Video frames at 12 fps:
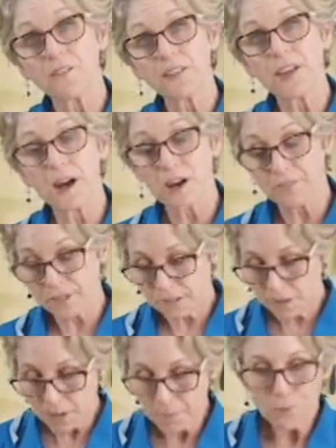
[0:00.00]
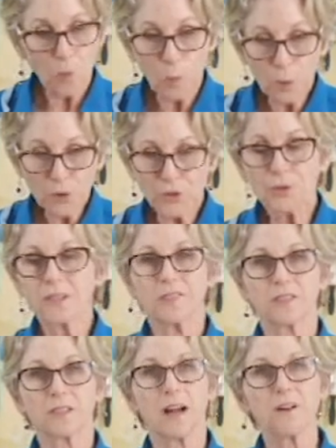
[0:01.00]
in the oven, or you can
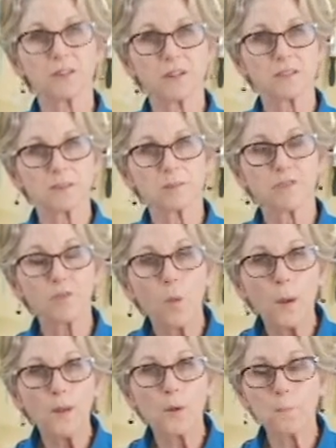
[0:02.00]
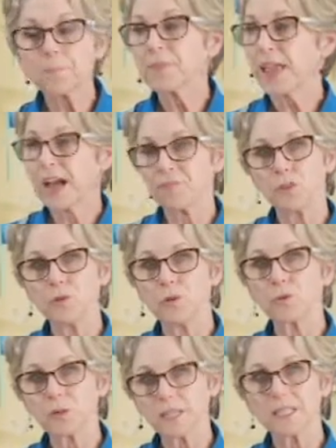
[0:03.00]
just cover it in some foil after you
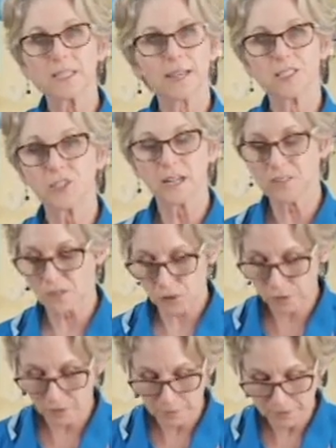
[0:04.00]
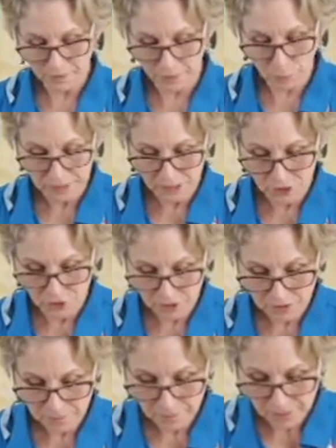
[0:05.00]
grill it, and chances are it'll be fully cooked.
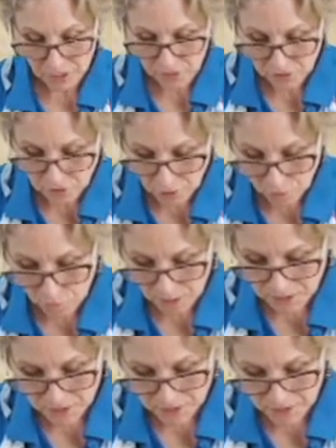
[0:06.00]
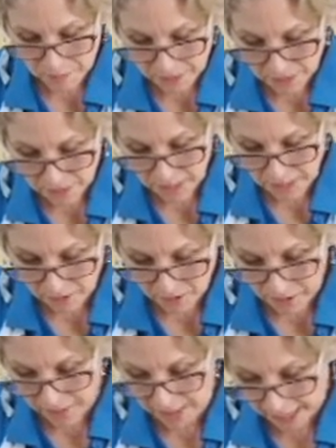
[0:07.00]
So watch this. I'm going to cut it on
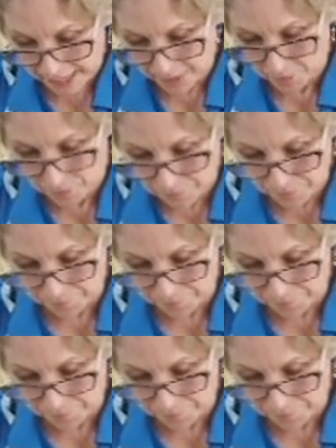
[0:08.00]
an angle,